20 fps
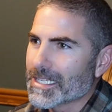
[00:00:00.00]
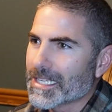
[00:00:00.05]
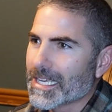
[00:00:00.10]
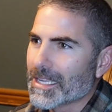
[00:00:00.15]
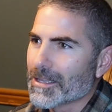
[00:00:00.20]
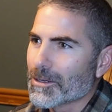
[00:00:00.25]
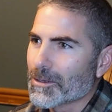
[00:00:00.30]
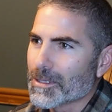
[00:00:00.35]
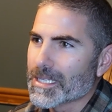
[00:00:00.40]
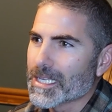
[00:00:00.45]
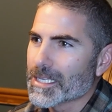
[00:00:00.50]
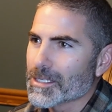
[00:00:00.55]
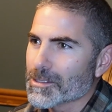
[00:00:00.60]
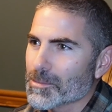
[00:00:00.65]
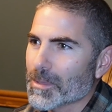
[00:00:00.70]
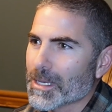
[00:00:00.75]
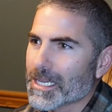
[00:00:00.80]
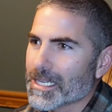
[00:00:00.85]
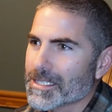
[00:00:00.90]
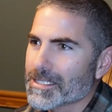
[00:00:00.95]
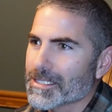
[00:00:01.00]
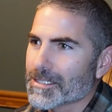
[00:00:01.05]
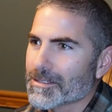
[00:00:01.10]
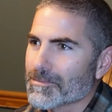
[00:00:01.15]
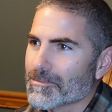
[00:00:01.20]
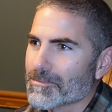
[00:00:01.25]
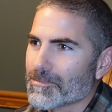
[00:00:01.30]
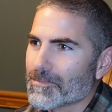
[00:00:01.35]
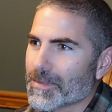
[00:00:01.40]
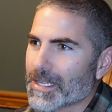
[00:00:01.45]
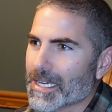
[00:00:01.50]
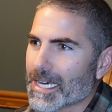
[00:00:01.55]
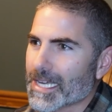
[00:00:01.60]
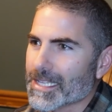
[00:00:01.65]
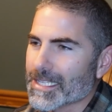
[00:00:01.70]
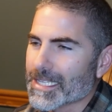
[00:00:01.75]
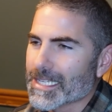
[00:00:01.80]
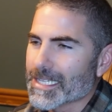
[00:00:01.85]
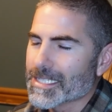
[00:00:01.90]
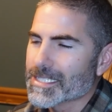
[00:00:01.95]
together in that space, and yeah, I
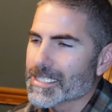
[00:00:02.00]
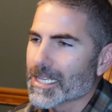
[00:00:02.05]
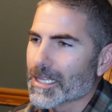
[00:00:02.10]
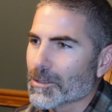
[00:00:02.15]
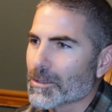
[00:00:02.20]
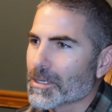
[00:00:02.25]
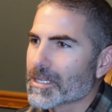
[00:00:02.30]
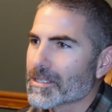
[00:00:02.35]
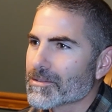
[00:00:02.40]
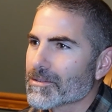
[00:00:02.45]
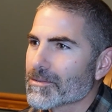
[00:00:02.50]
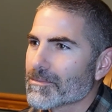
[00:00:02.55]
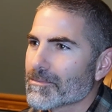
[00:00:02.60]
think it accelerates.